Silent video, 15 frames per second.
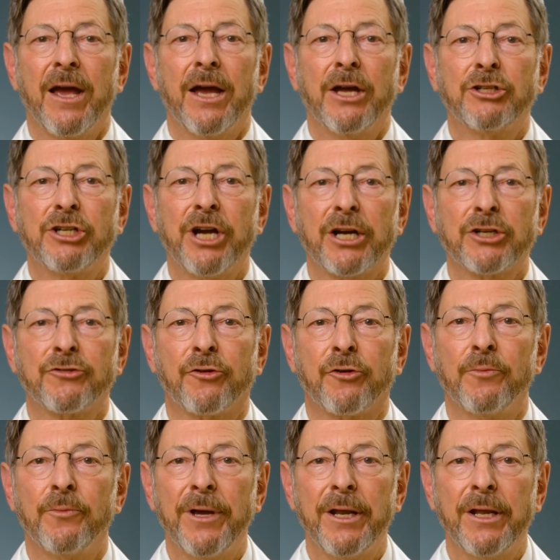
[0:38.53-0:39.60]
It checks for
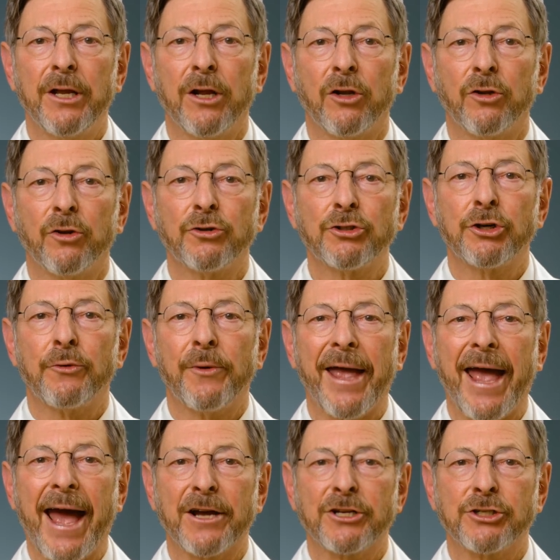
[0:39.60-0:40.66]
immediate allergic
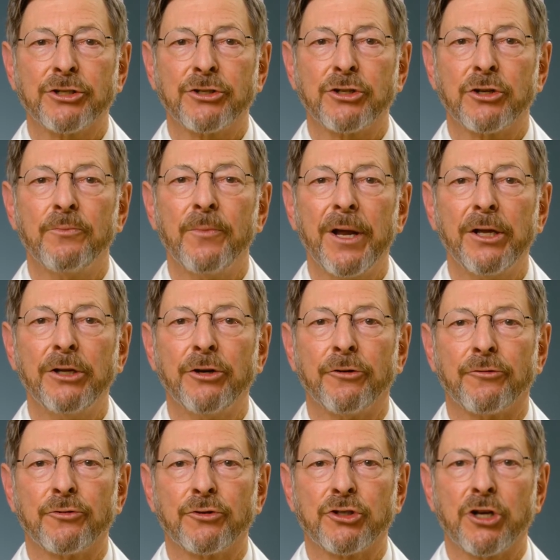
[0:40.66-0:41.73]
reactions to many
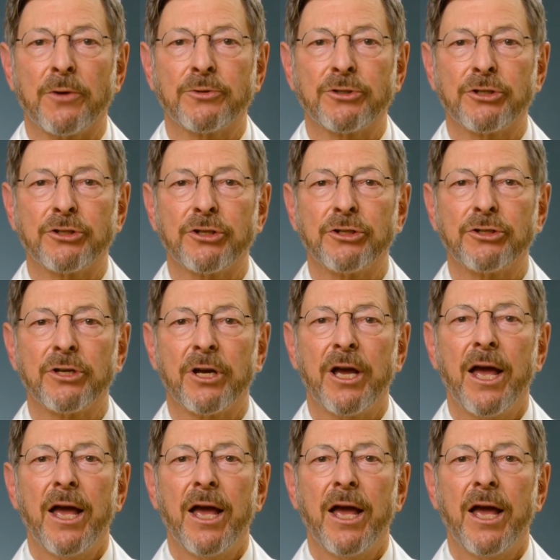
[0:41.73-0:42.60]
different substances,